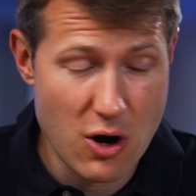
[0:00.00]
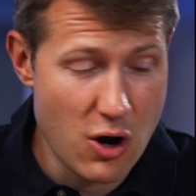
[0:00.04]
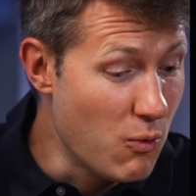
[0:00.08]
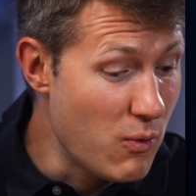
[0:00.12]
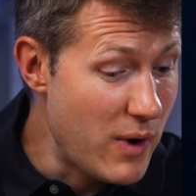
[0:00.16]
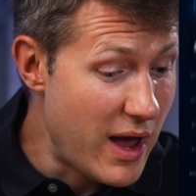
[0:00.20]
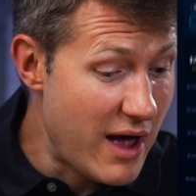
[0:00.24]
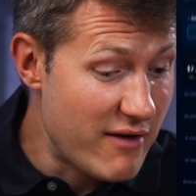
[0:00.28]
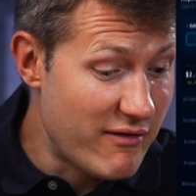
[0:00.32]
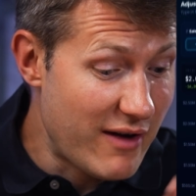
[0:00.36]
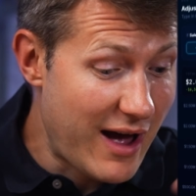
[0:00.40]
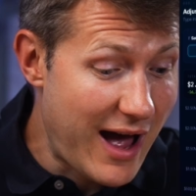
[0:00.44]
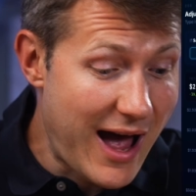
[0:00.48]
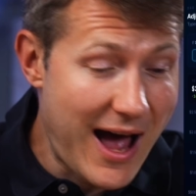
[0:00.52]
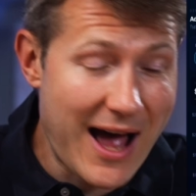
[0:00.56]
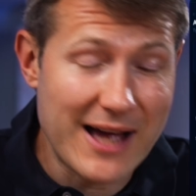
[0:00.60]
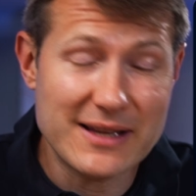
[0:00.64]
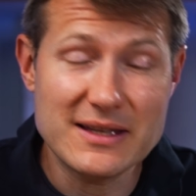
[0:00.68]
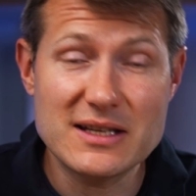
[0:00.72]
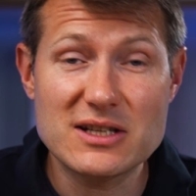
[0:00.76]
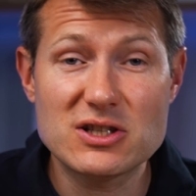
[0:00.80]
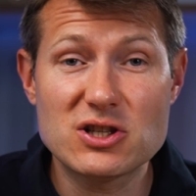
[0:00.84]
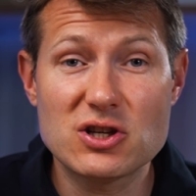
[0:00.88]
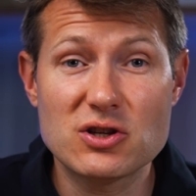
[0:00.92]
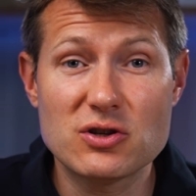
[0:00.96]
We have
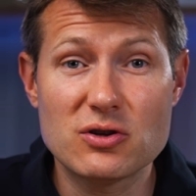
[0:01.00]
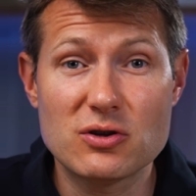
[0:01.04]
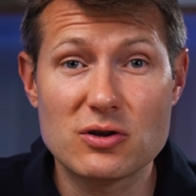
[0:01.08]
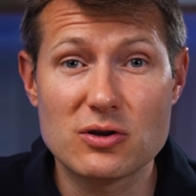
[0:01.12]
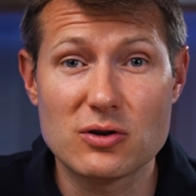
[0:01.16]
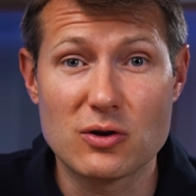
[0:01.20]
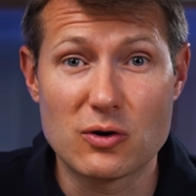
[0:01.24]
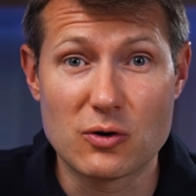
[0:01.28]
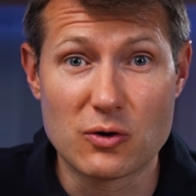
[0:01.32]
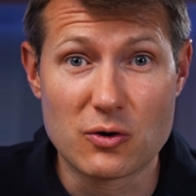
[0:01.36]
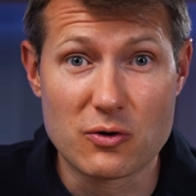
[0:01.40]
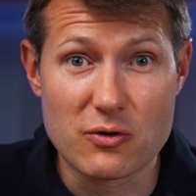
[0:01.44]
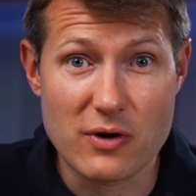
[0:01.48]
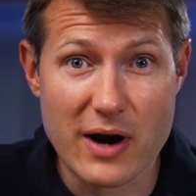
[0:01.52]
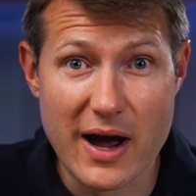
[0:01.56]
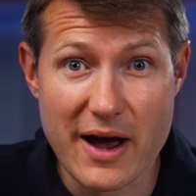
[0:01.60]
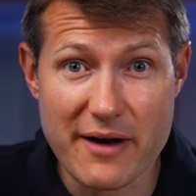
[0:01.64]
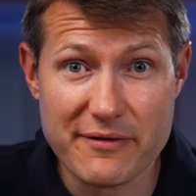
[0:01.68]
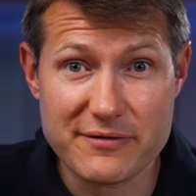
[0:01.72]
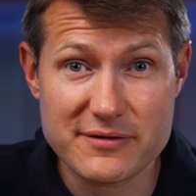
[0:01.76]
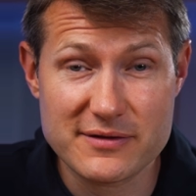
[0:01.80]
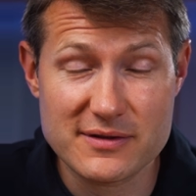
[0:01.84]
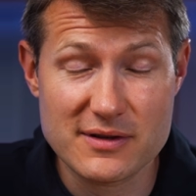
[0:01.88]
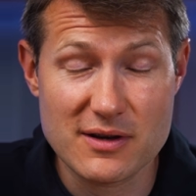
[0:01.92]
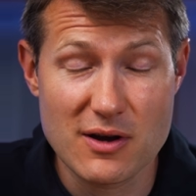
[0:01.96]
additional
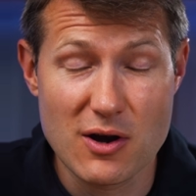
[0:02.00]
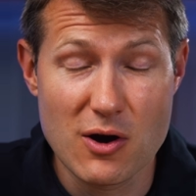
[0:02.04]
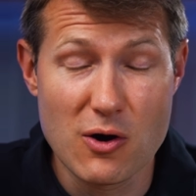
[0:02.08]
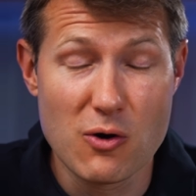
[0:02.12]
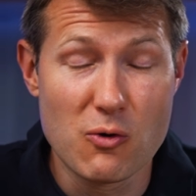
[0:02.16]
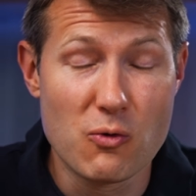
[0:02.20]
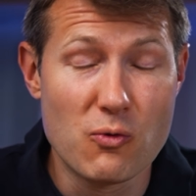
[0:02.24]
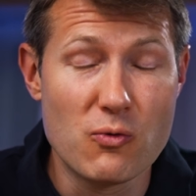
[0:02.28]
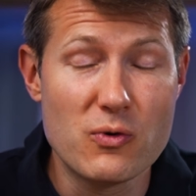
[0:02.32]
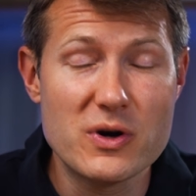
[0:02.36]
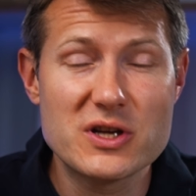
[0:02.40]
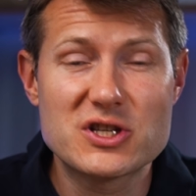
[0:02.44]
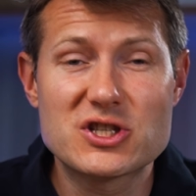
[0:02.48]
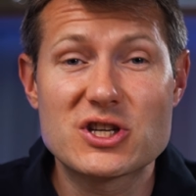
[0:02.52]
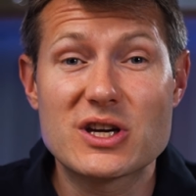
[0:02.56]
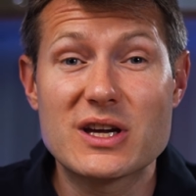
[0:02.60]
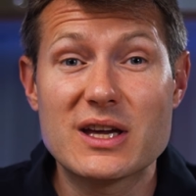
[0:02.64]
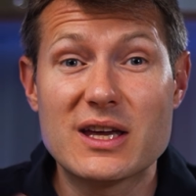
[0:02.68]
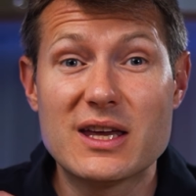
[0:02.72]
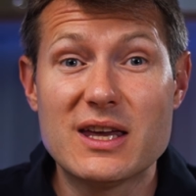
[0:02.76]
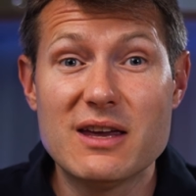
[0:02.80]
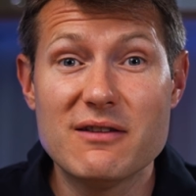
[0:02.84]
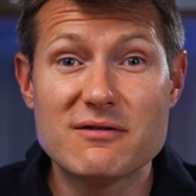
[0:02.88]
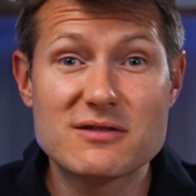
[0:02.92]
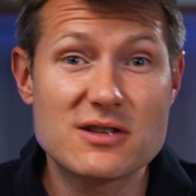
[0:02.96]
graphs, which
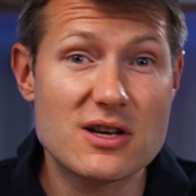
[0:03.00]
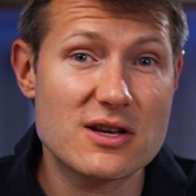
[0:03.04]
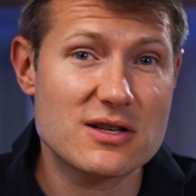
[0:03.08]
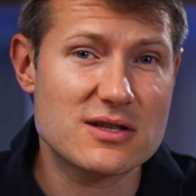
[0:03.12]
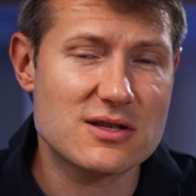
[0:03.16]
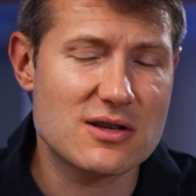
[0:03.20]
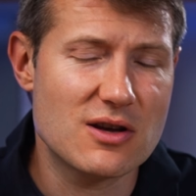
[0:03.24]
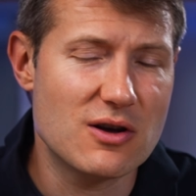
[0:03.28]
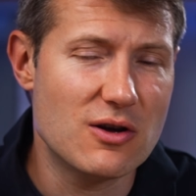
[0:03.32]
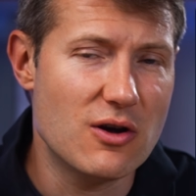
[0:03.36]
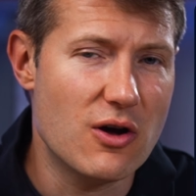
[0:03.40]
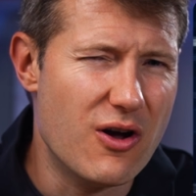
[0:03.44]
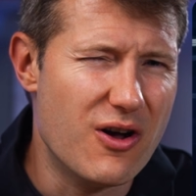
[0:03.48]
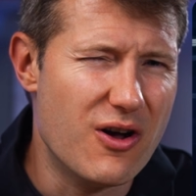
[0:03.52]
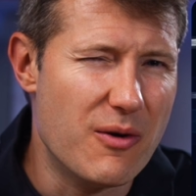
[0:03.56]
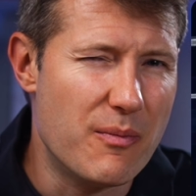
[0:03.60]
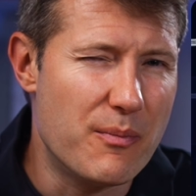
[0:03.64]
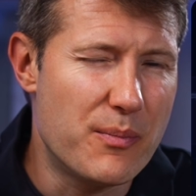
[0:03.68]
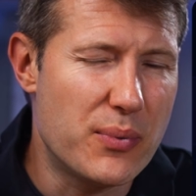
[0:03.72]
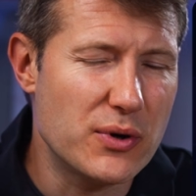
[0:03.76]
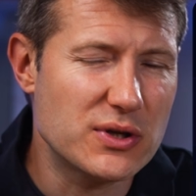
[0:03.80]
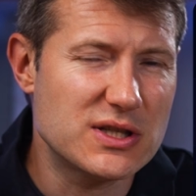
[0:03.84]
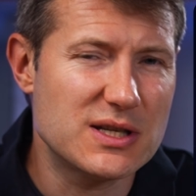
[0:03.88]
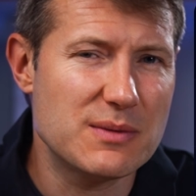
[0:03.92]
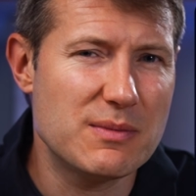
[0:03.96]
gives us
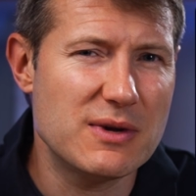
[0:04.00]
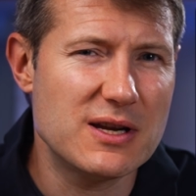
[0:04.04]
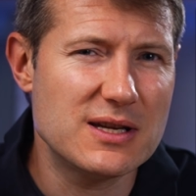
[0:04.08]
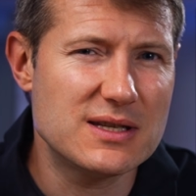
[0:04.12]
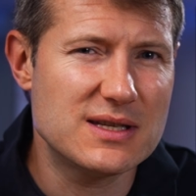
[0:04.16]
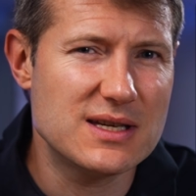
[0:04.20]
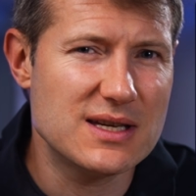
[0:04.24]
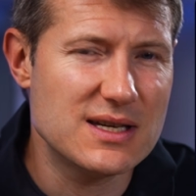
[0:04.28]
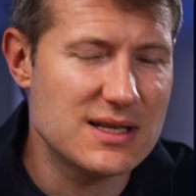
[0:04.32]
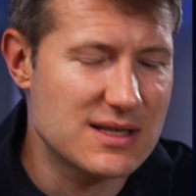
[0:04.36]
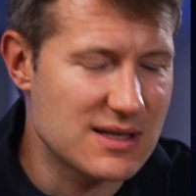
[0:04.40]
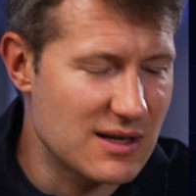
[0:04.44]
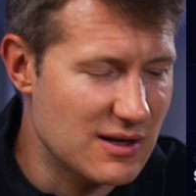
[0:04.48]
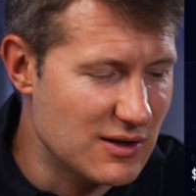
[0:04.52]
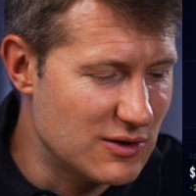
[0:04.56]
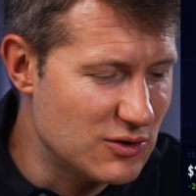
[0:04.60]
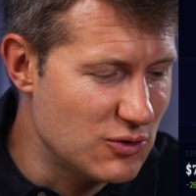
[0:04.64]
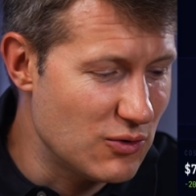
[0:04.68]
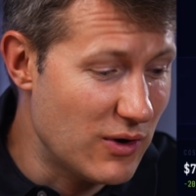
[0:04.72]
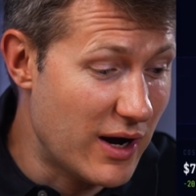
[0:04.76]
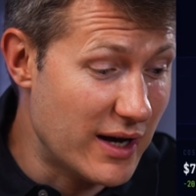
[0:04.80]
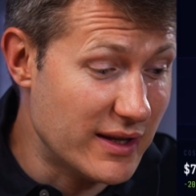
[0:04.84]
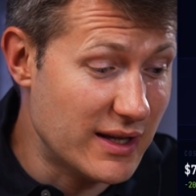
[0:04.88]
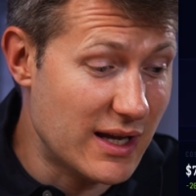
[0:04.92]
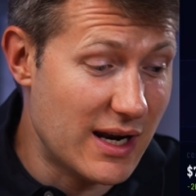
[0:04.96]
possibilities
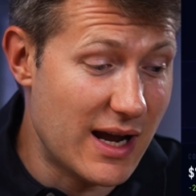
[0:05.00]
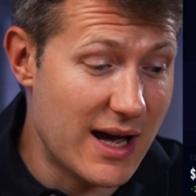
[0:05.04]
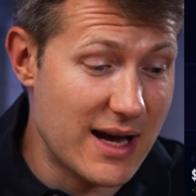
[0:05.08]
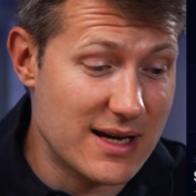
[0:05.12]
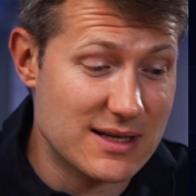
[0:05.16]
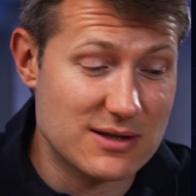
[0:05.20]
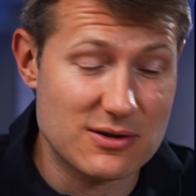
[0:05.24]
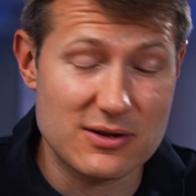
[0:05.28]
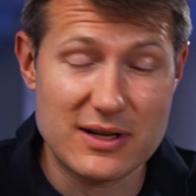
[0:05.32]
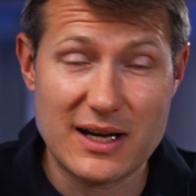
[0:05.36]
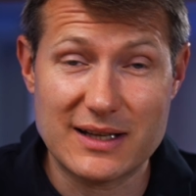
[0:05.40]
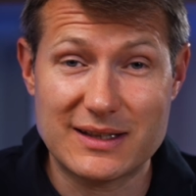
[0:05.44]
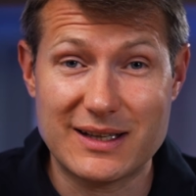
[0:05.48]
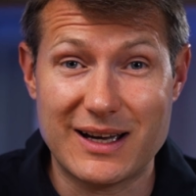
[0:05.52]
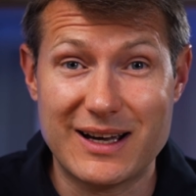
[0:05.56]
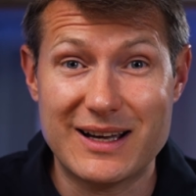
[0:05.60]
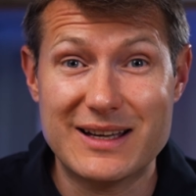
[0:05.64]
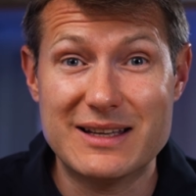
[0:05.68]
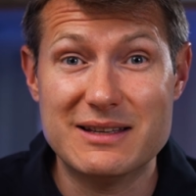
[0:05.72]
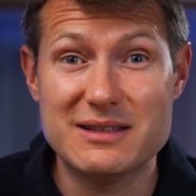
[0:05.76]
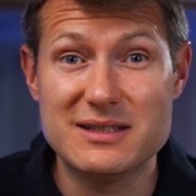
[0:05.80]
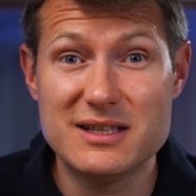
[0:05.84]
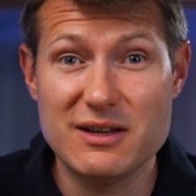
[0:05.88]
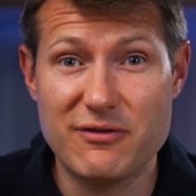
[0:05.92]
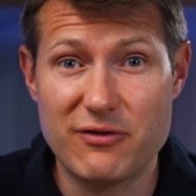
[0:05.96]
to analyze the data
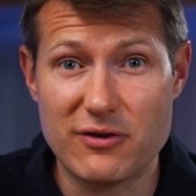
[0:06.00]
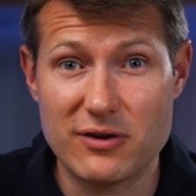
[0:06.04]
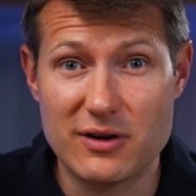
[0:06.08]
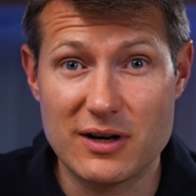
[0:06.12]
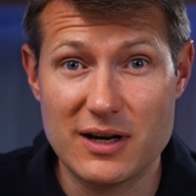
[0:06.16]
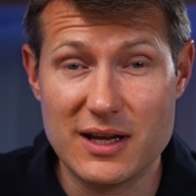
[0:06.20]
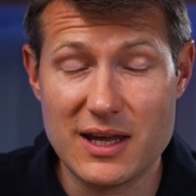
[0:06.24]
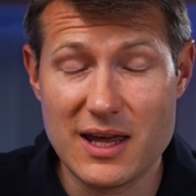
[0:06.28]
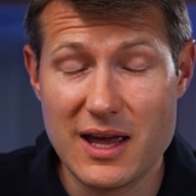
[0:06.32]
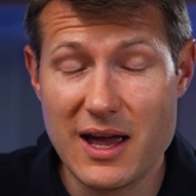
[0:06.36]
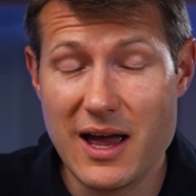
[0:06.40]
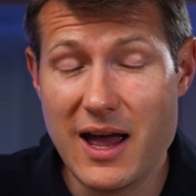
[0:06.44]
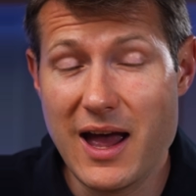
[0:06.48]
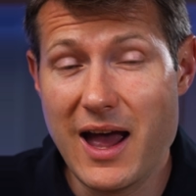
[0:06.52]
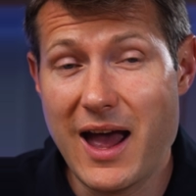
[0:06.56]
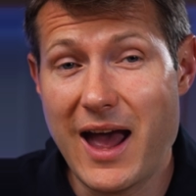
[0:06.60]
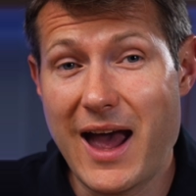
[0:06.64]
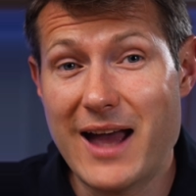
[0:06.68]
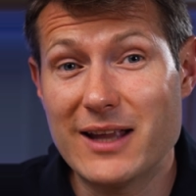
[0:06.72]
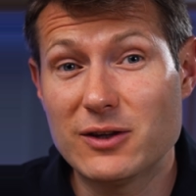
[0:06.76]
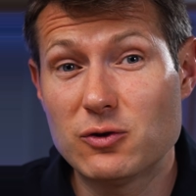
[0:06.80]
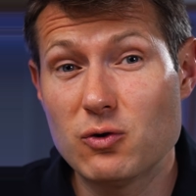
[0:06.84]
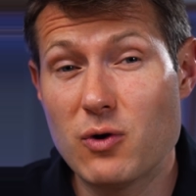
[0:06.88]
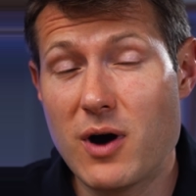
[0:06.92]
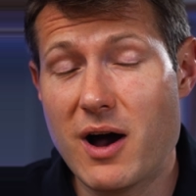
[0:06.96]
differently
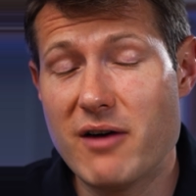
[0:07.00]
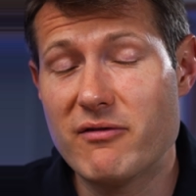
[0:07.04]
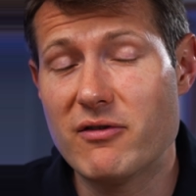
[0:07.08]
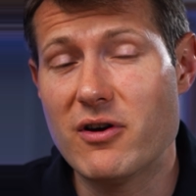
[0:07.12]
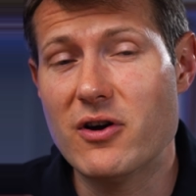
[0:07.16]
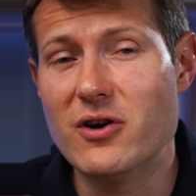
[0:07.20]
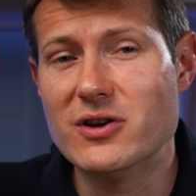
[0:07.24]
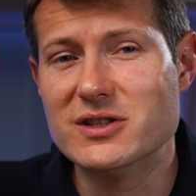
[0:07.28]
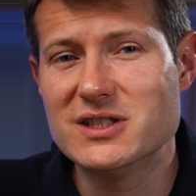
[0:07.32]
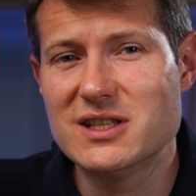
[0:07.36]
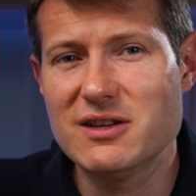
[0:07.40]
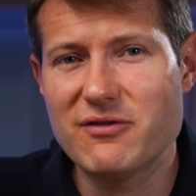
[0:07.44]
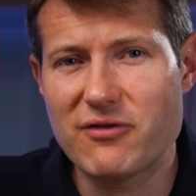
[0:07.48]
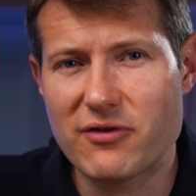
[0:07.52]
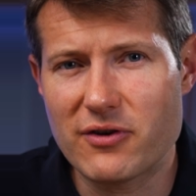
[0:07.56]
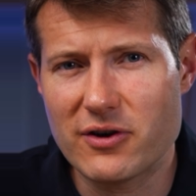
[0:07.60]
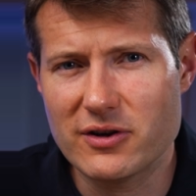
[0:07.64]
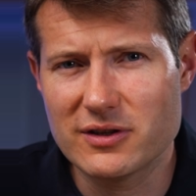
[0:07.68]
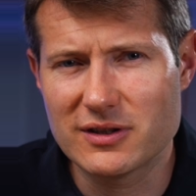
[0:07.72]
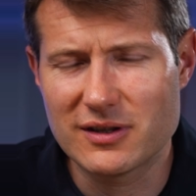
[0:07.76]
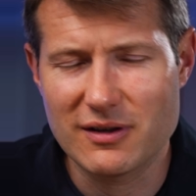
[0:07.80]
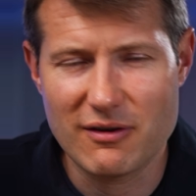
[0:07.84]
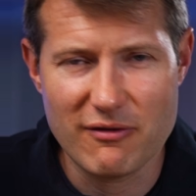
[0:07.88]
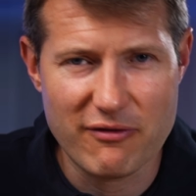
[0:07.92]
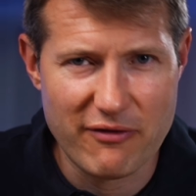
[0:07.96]
and to have a
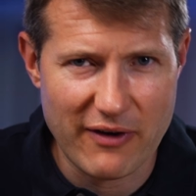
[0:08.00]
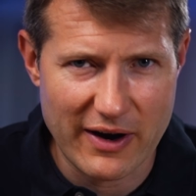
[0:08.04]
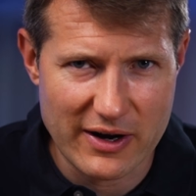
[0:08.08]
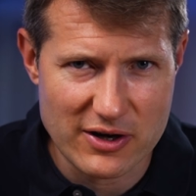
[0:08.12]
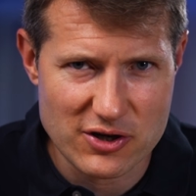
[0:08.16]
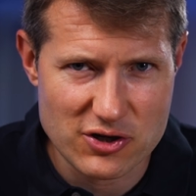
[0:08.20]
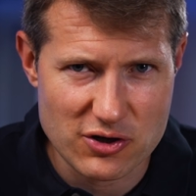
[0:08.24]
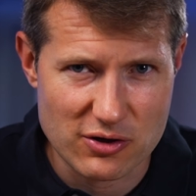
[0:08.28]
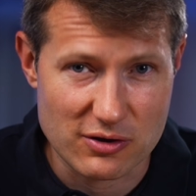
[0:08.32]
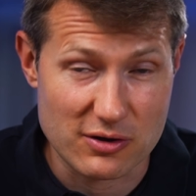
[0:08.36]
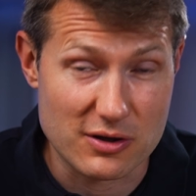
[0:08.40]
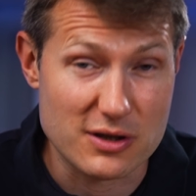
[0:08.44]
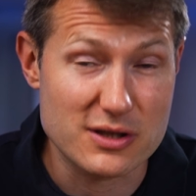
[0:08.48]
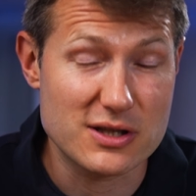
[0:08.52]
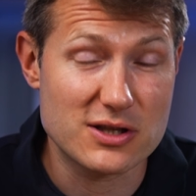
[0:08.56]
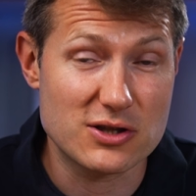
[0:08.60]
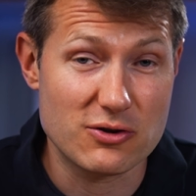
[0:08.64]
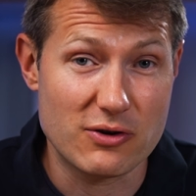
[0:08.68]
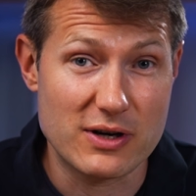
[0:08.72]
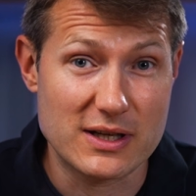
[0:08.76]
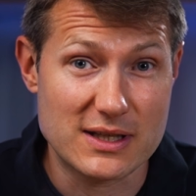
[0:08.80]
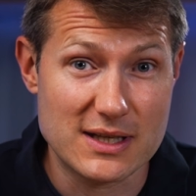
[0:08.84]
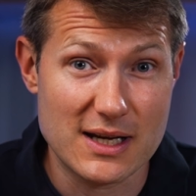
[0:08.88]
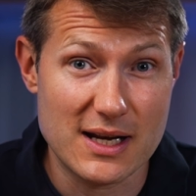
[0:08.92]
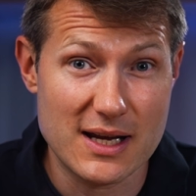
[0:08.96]
different financial
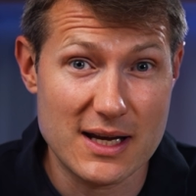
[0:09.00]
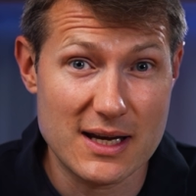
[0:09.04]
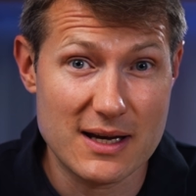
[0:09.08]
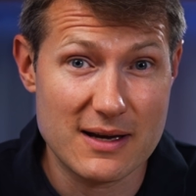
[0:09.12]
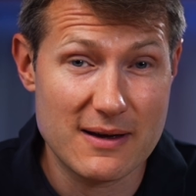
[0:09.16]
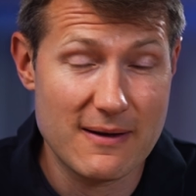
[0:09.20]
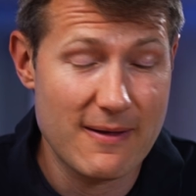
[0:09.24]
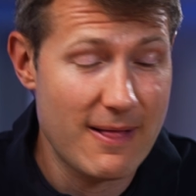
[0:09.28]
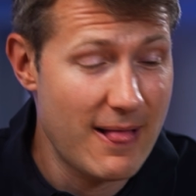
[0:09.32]
storytelling.